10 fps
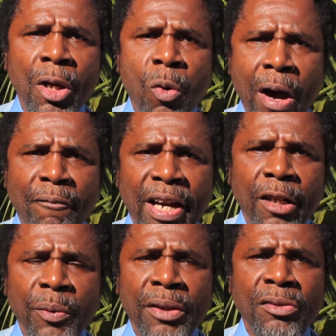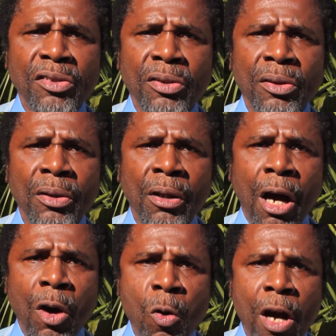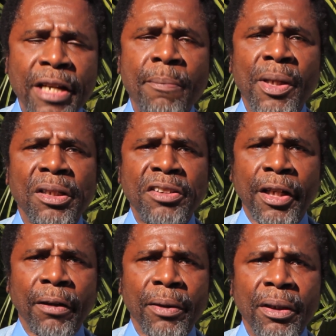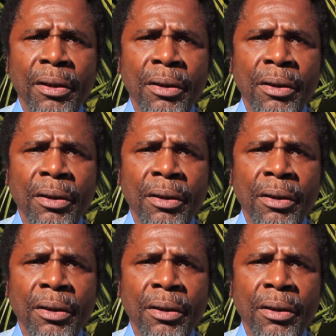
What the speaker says: who are veterans or who are in the military,